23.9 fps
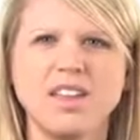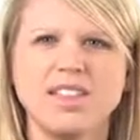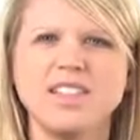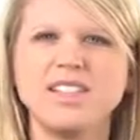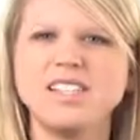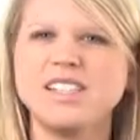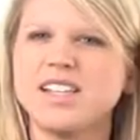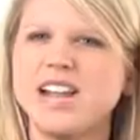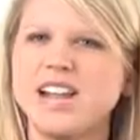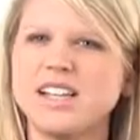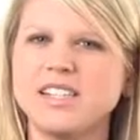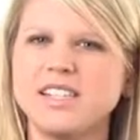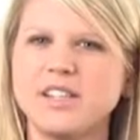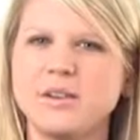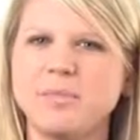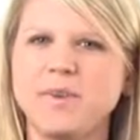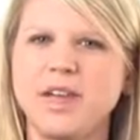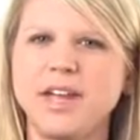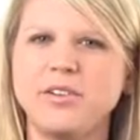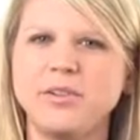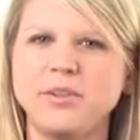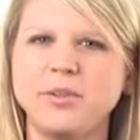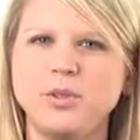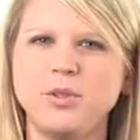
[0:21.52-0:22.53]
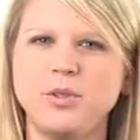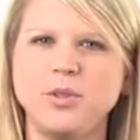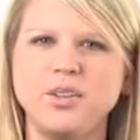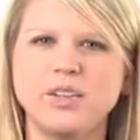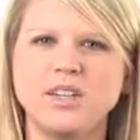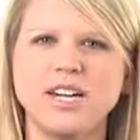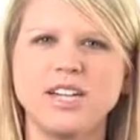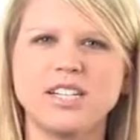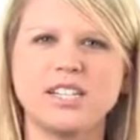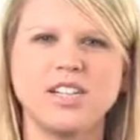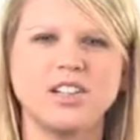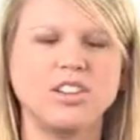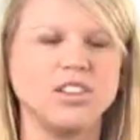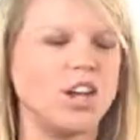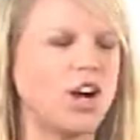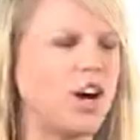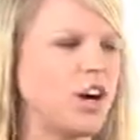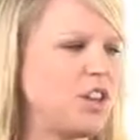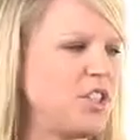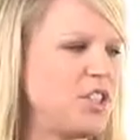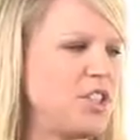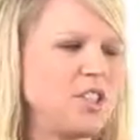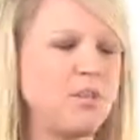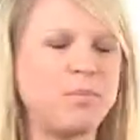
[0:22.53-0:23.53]
This custom igloo cooler has a
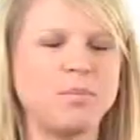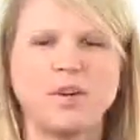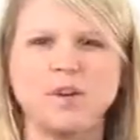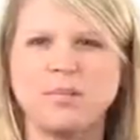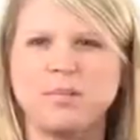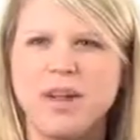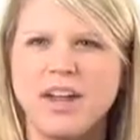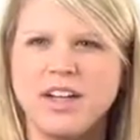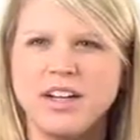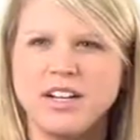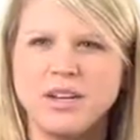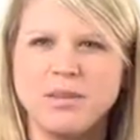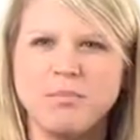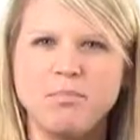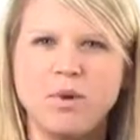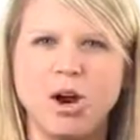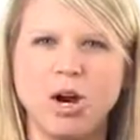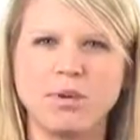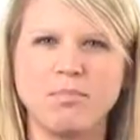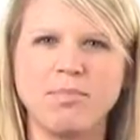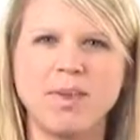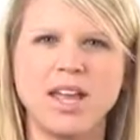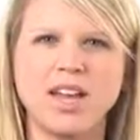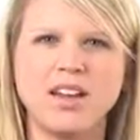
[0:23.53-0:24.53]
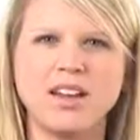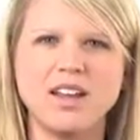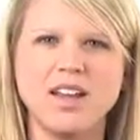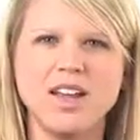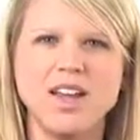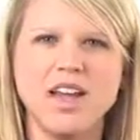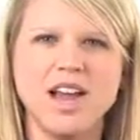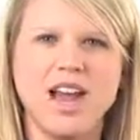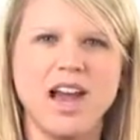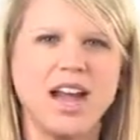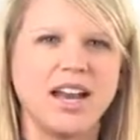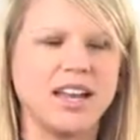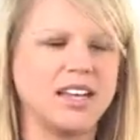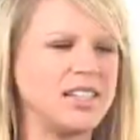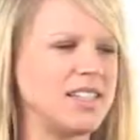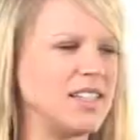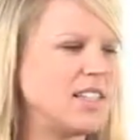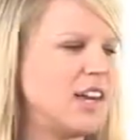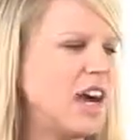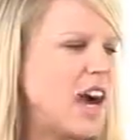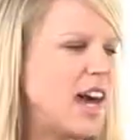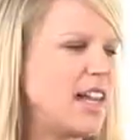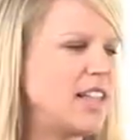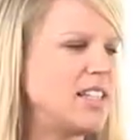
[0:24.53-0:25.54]
large zippered main compartment and
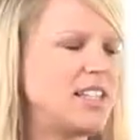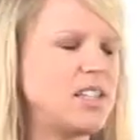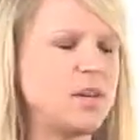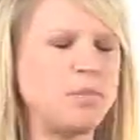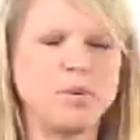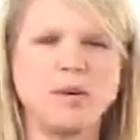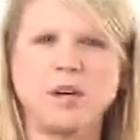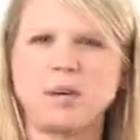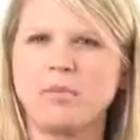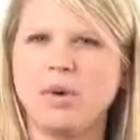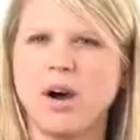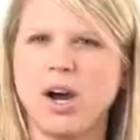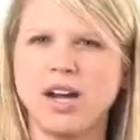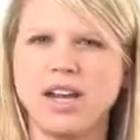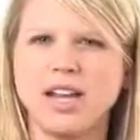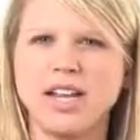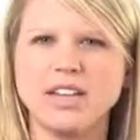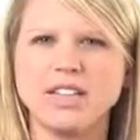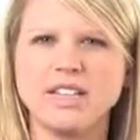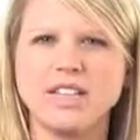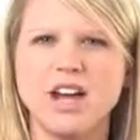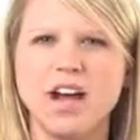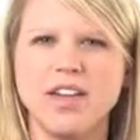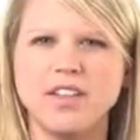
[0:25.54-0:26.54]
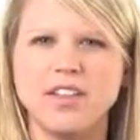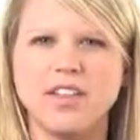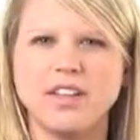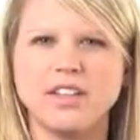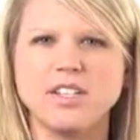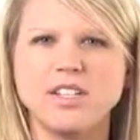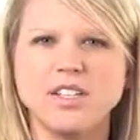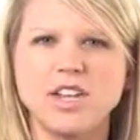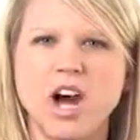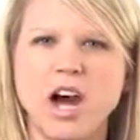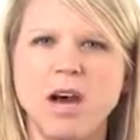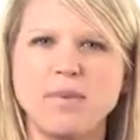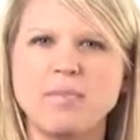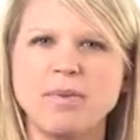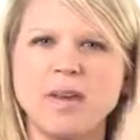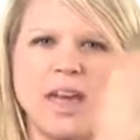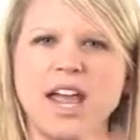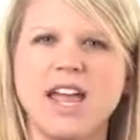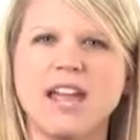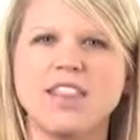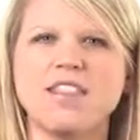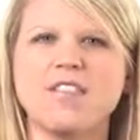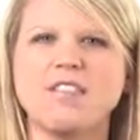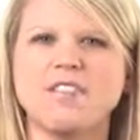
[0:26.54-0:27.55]
it's got zippered pockets on the top
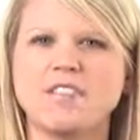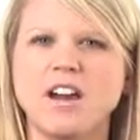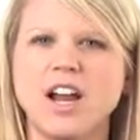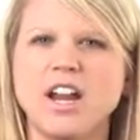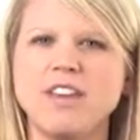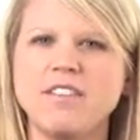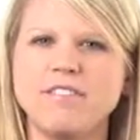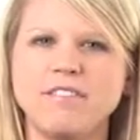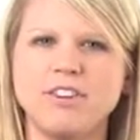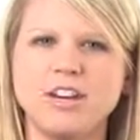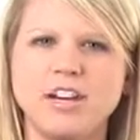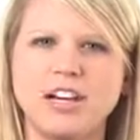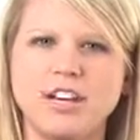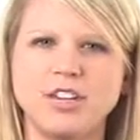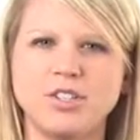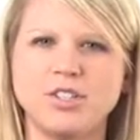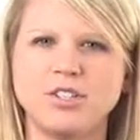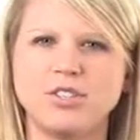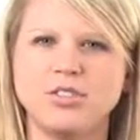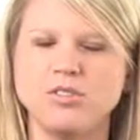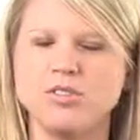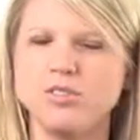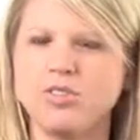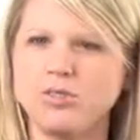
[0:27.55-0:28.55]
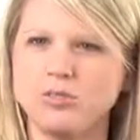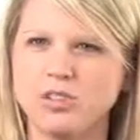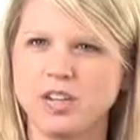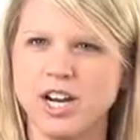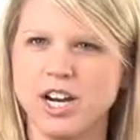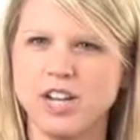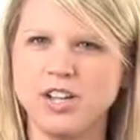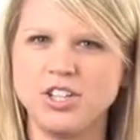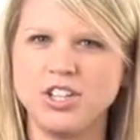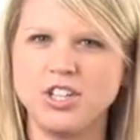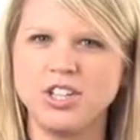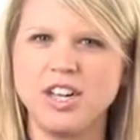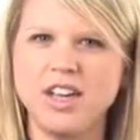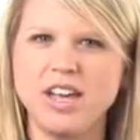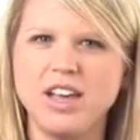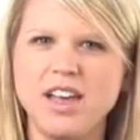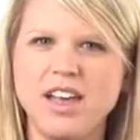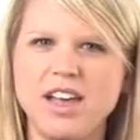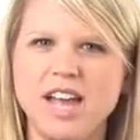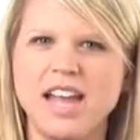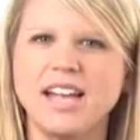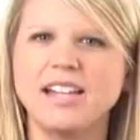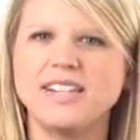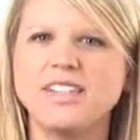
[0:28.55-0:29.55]
and the front for additional storage.
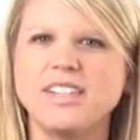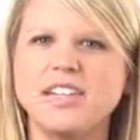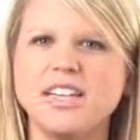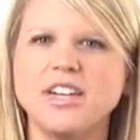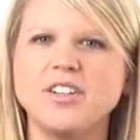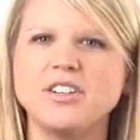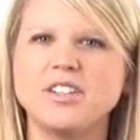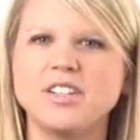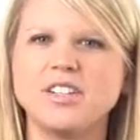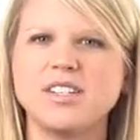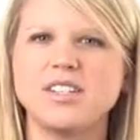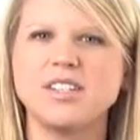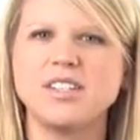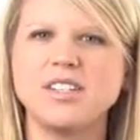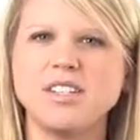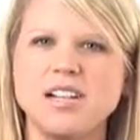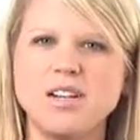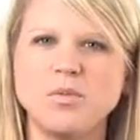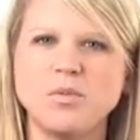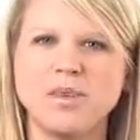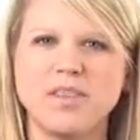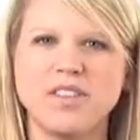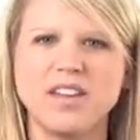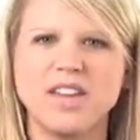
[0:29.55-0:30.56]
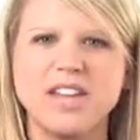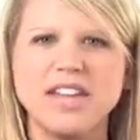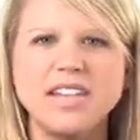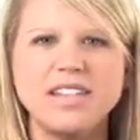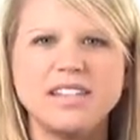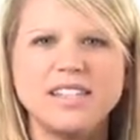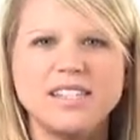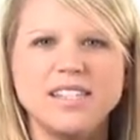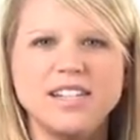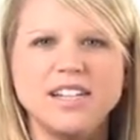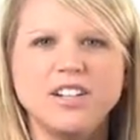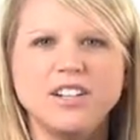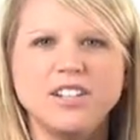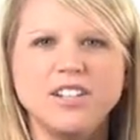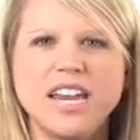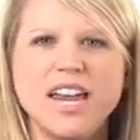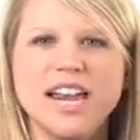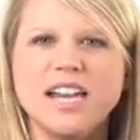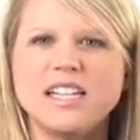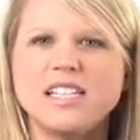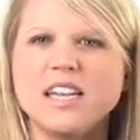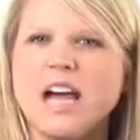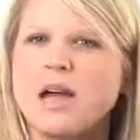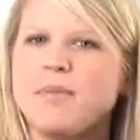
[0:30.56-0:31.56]
It's leak resistant with a heat sealed
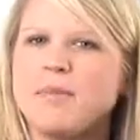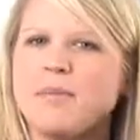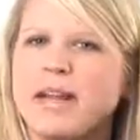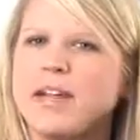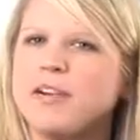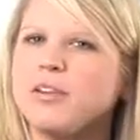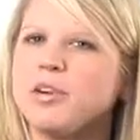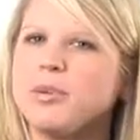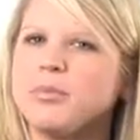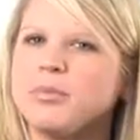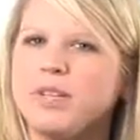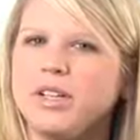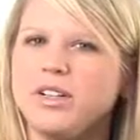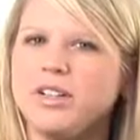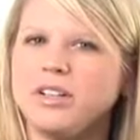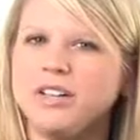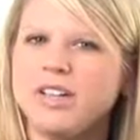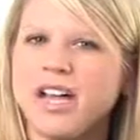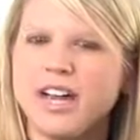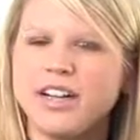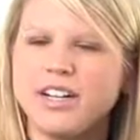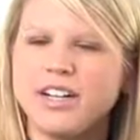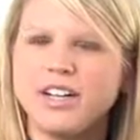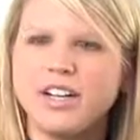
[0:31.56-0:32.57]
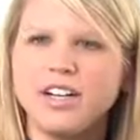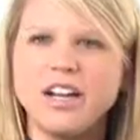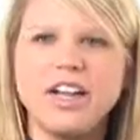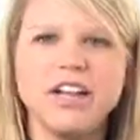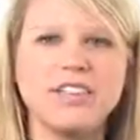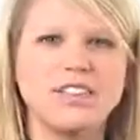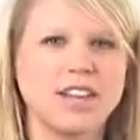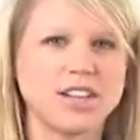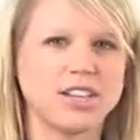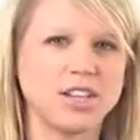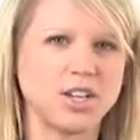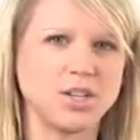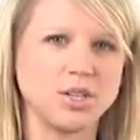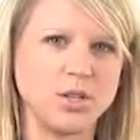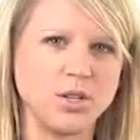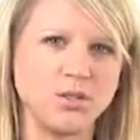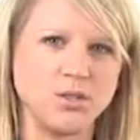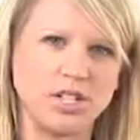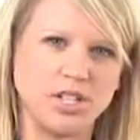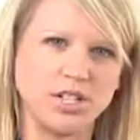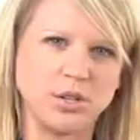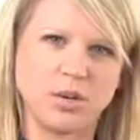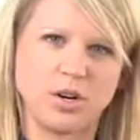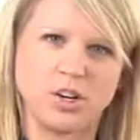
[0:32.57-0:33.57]
antimicrobial liner that's also
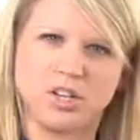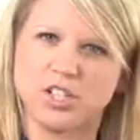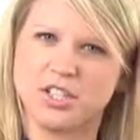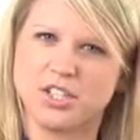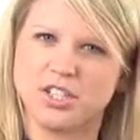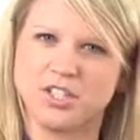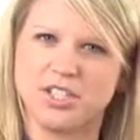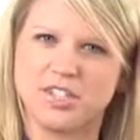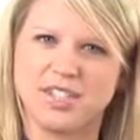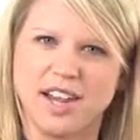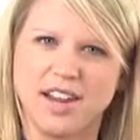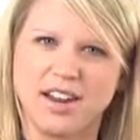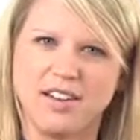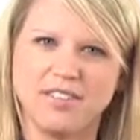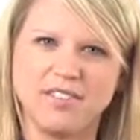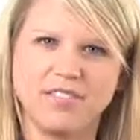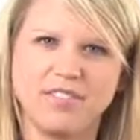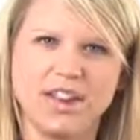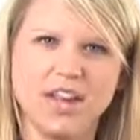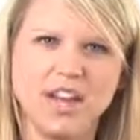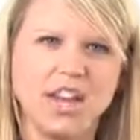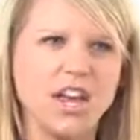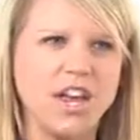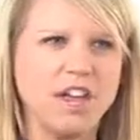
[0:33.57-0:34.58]
dishwasher safe.